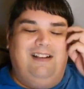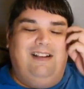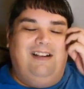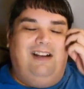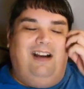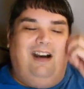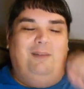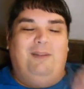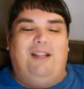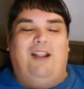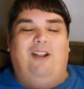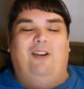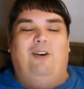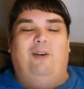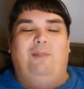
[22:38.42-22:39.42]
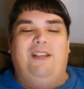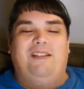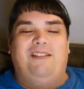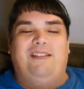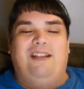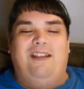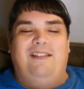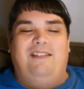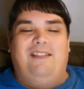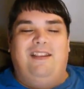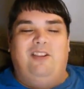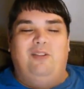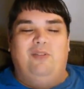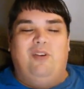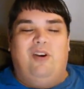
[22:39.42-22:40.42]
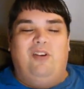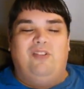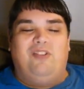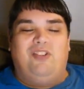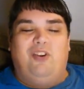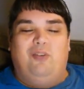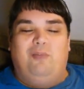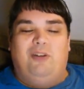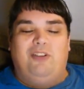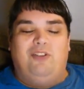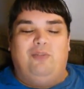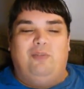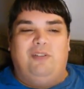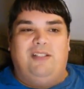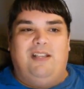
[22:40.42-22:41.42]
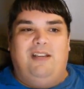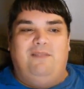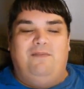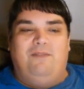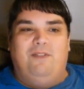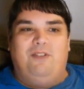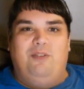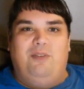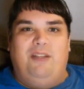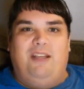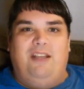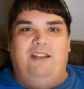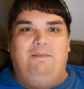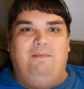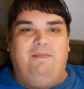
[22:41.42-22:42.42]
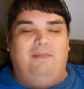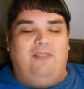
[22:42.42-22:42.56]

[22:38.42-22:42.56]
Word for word: uh, but that all being said, thank you all so much once again for tuning in.